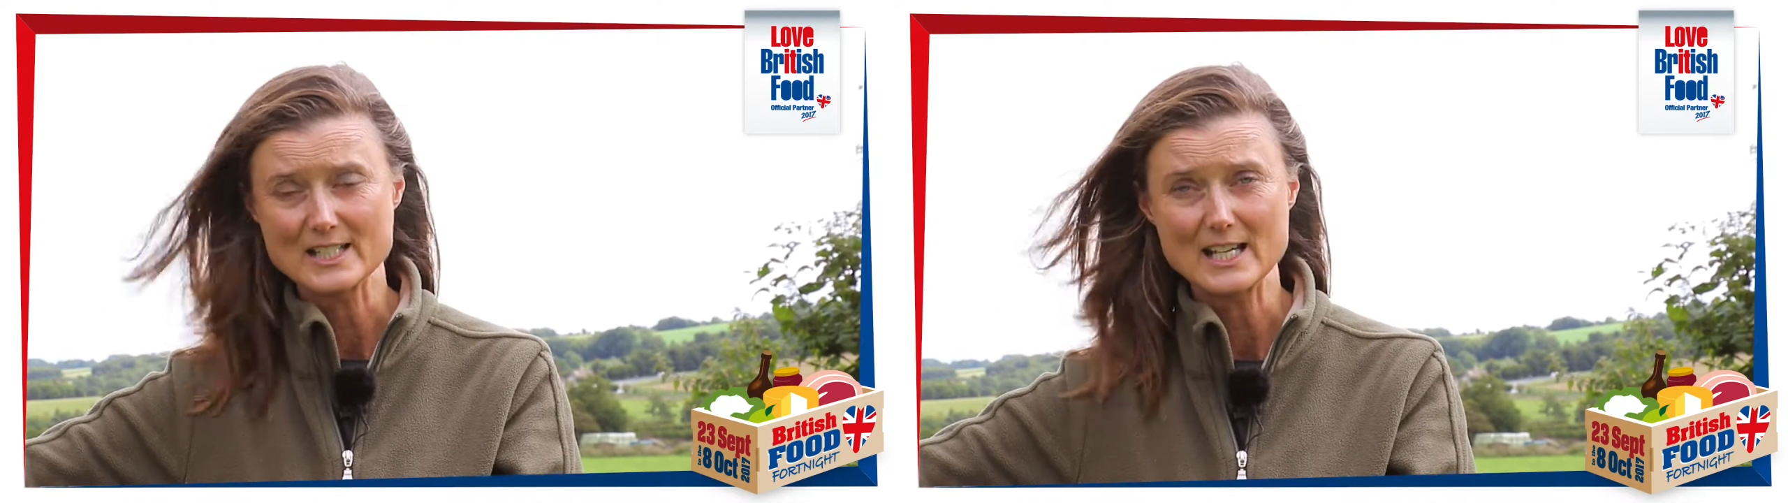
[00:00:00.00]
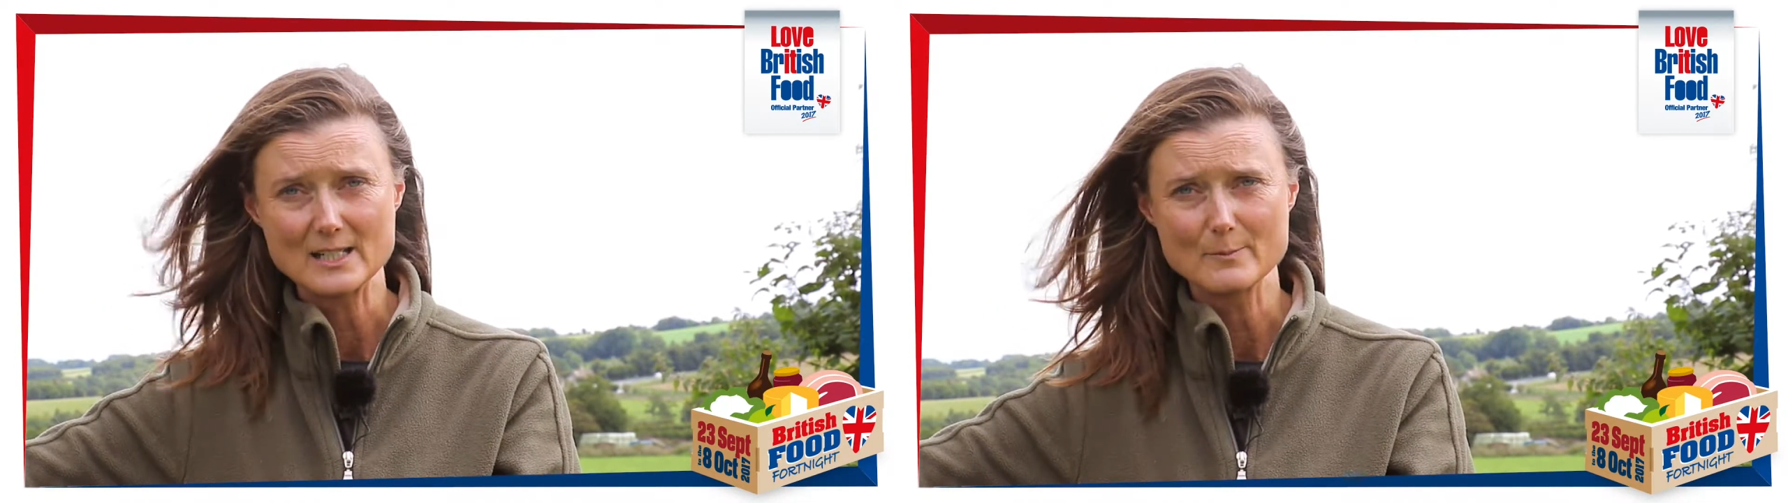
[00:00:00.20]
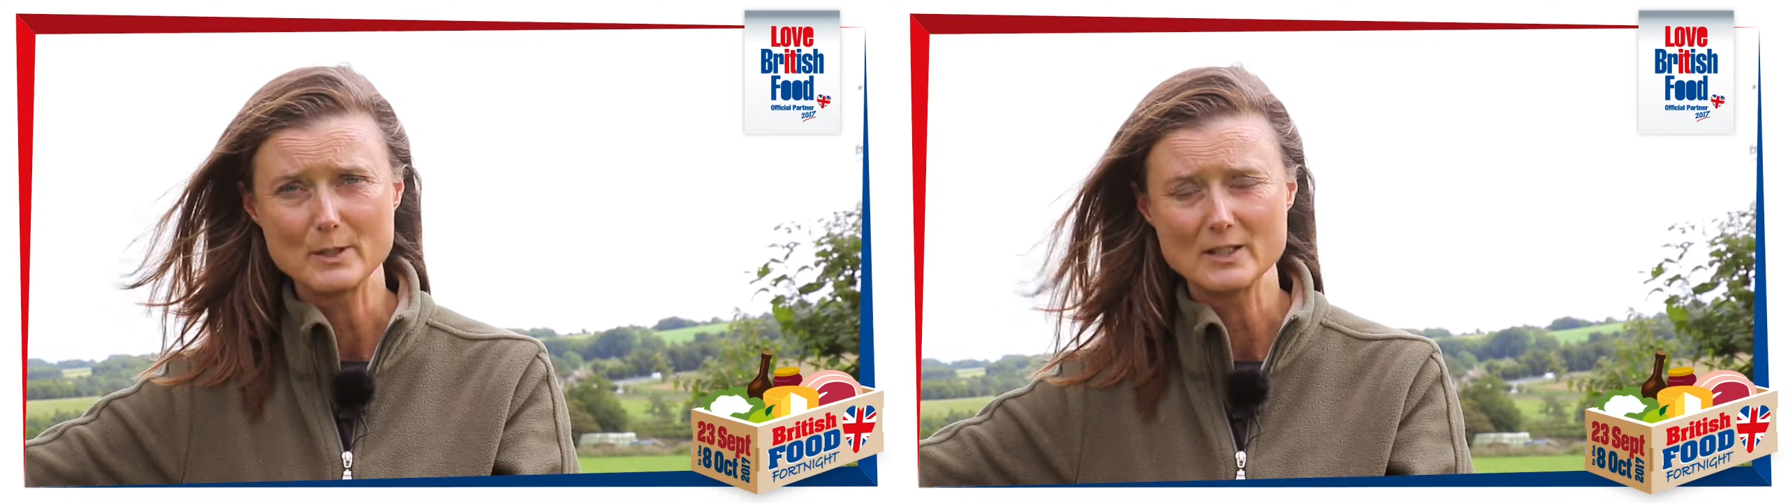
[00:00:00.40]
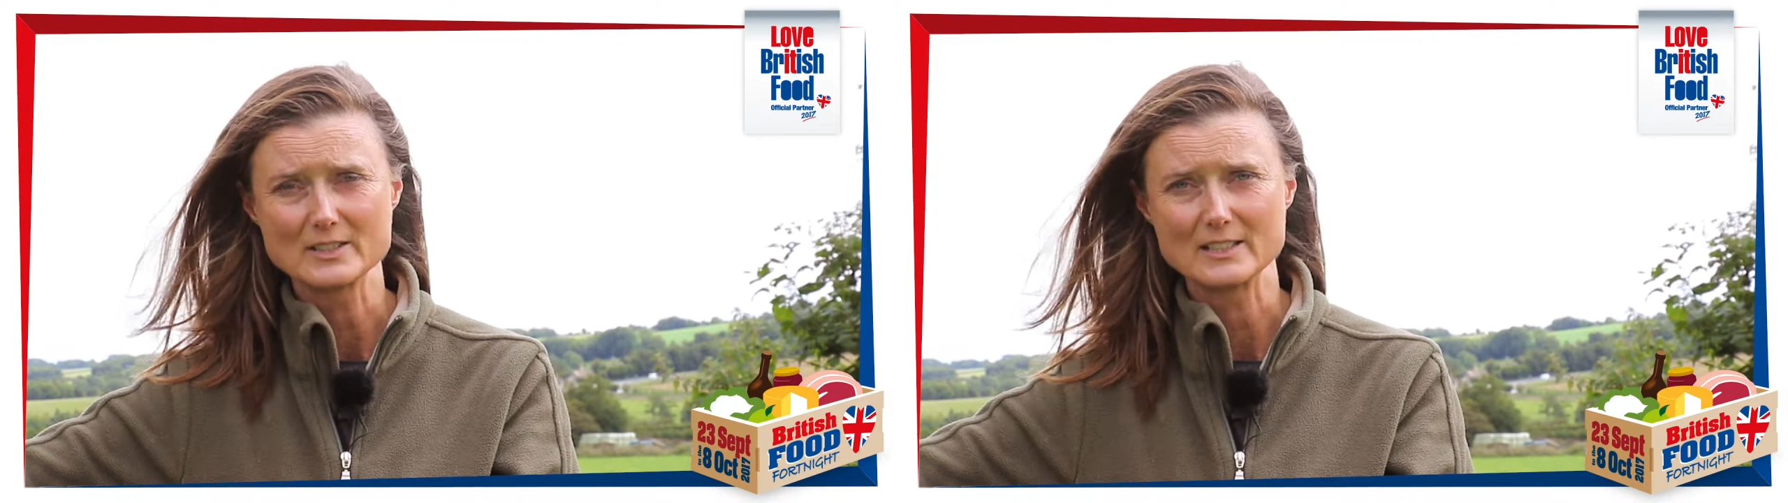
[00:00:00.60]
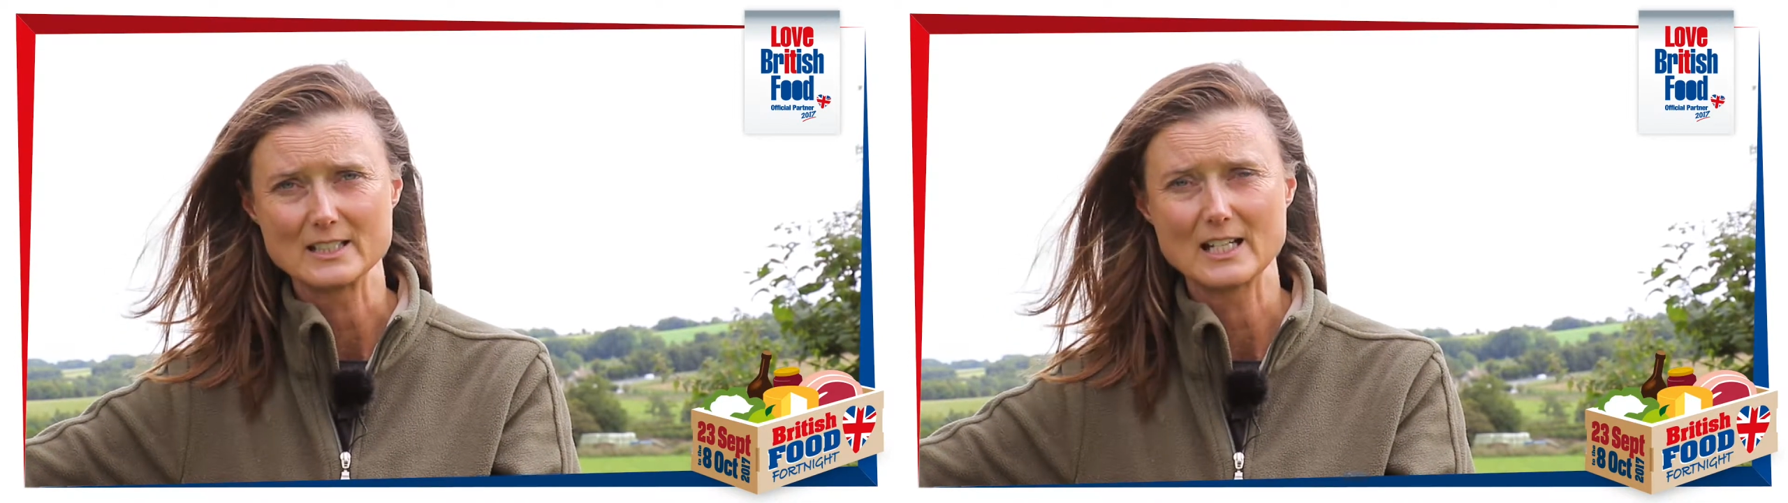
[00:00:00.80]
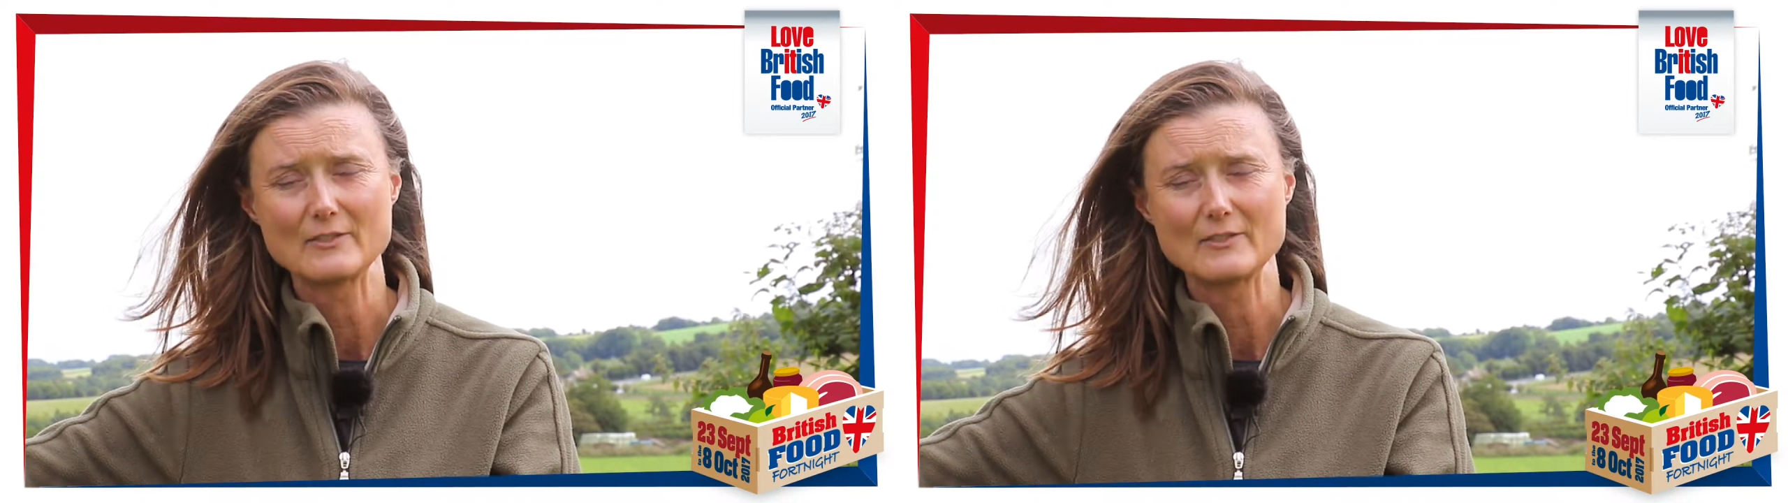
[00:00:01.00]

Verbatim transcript: taking part in it